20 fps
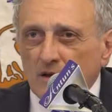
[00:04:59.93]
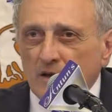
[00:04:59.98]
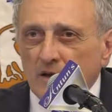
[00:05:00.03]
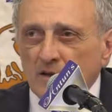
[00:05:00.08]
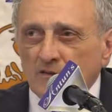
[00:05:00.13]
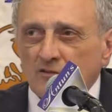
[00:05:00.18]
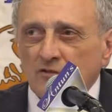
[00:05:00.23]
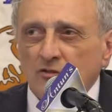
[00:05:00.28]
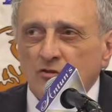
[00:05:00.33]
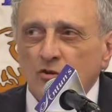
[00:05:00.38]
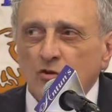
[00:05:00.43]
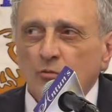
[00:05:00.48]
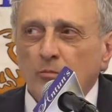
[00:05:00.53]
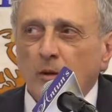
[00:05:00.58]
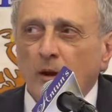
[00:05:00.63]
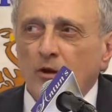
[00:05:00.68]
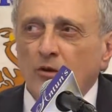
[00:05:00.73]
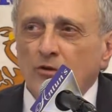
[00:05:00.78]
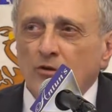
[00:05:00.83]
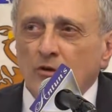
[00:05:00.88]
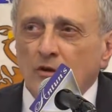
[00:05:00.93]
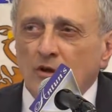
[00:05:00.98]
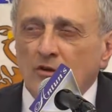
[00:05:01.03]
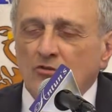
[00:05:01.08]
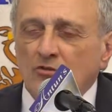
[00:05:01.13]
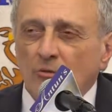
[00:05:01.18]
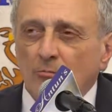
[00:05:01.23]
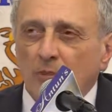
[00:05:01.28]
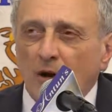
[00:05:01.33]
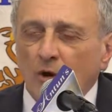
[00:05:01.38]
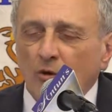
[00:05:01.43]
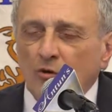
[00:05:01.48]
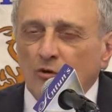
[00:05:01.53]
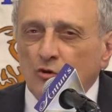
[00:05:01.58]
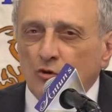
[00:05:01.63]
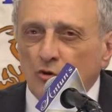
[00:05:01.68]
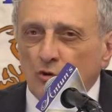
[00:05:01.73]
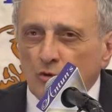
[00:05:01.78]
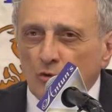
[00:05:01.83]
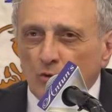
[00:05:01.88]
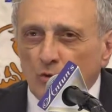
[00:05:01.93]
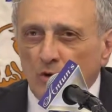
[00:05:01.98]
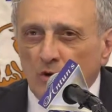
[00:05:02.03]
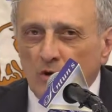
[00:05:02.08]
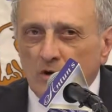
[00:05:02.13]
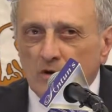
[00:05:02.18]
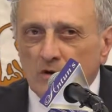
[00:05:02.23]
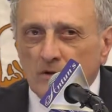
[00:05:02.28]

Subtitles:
It has to do about you. It's about you.